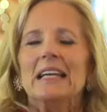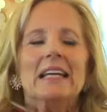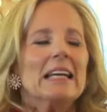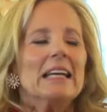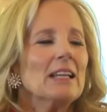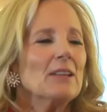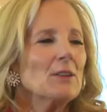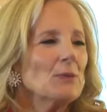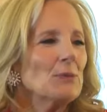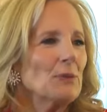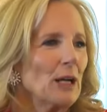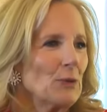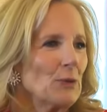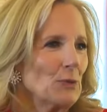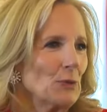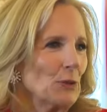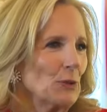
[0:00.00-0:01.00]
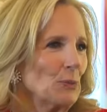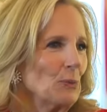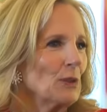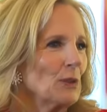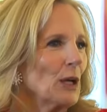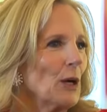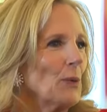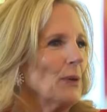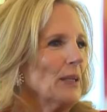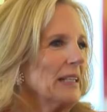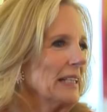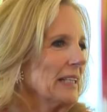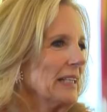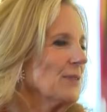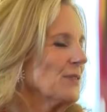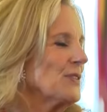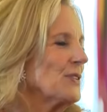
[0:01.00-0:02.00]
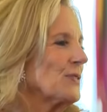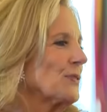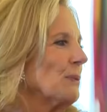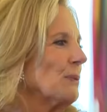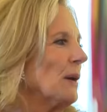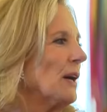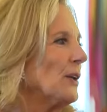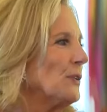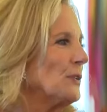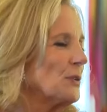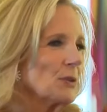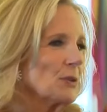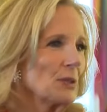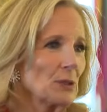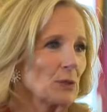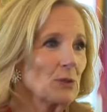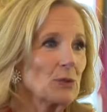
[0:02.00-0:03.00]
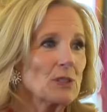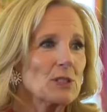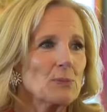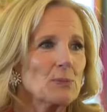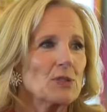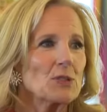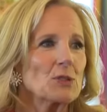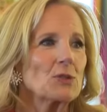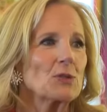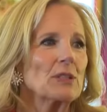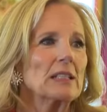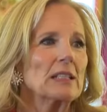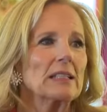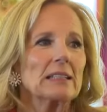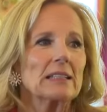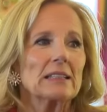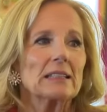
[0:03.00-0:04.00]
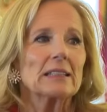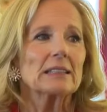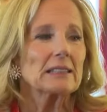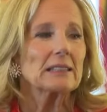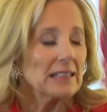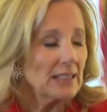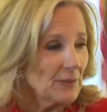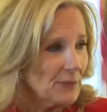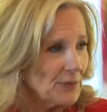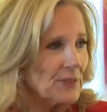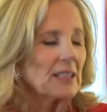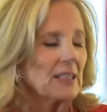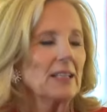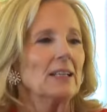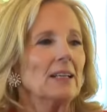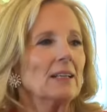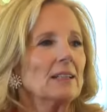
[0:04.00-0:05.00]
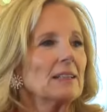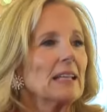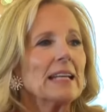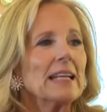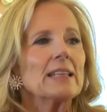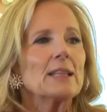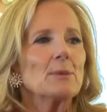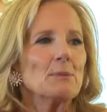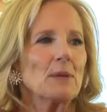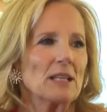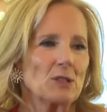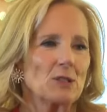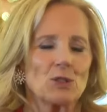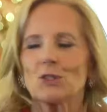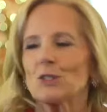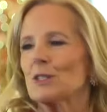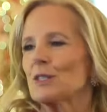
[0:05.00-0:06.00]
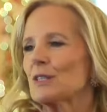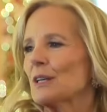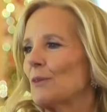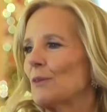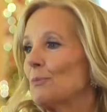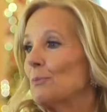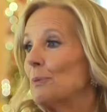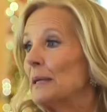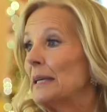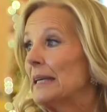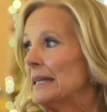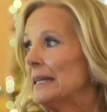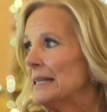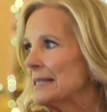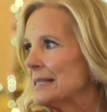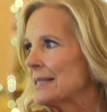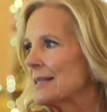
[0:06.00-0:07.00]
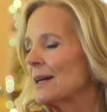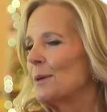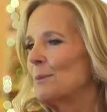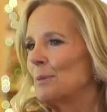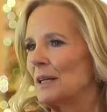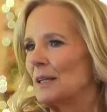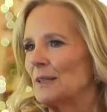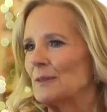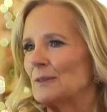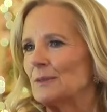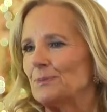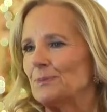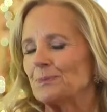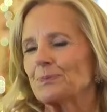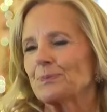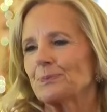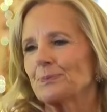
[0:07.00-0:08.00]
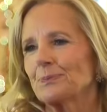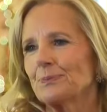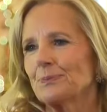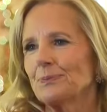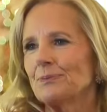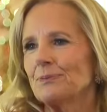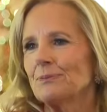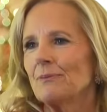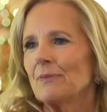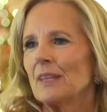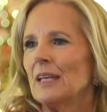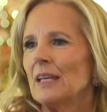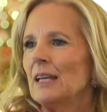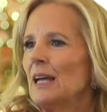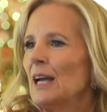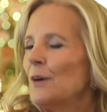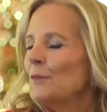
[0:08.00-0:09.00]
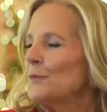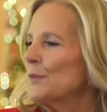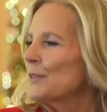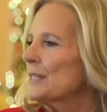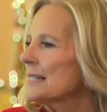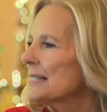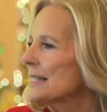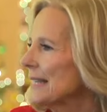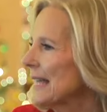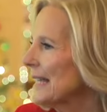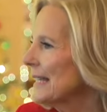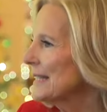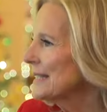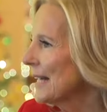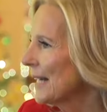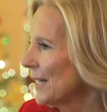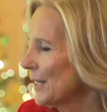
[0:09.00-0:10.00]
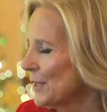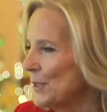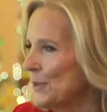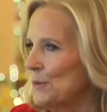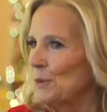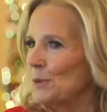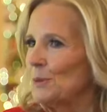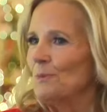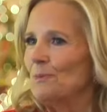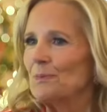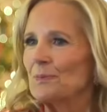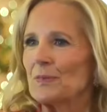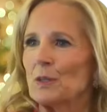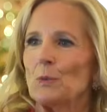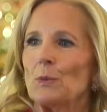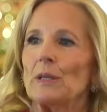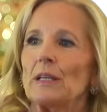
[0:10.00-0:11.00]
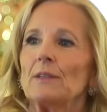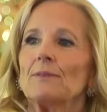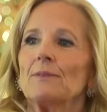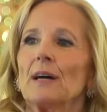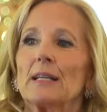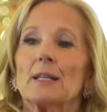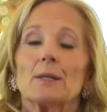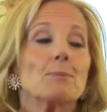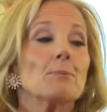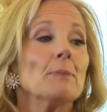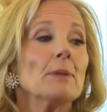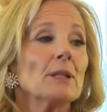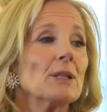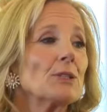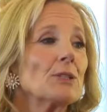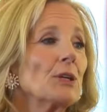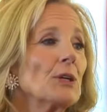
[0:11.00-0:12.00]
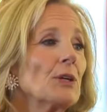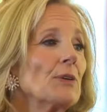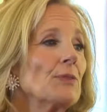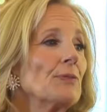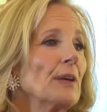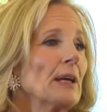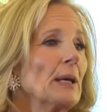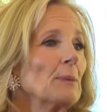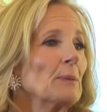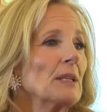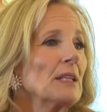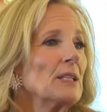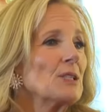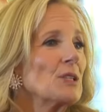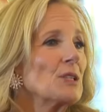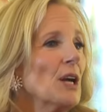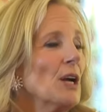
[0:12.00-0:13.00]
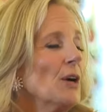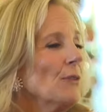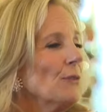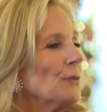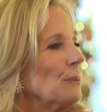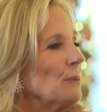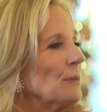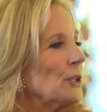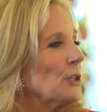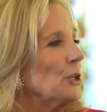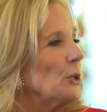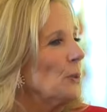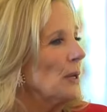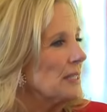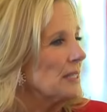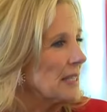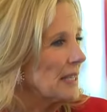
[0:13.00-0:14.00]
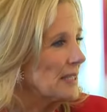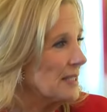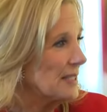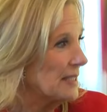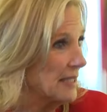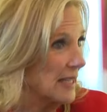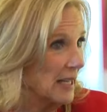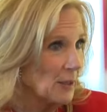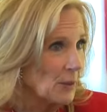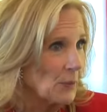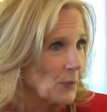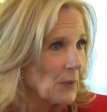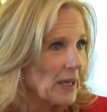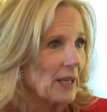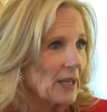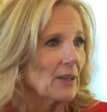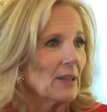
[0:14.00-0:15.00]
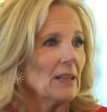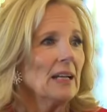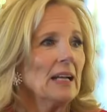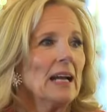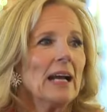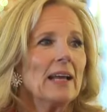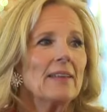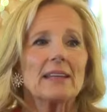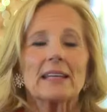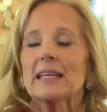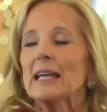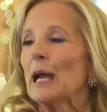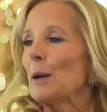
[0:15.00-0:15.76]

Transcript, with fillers: In the Red Room, glowing gifts from under the Christmas tree lift, light the messages of peace above. And for the state dining room, we invited military families from the U S S Delaware and the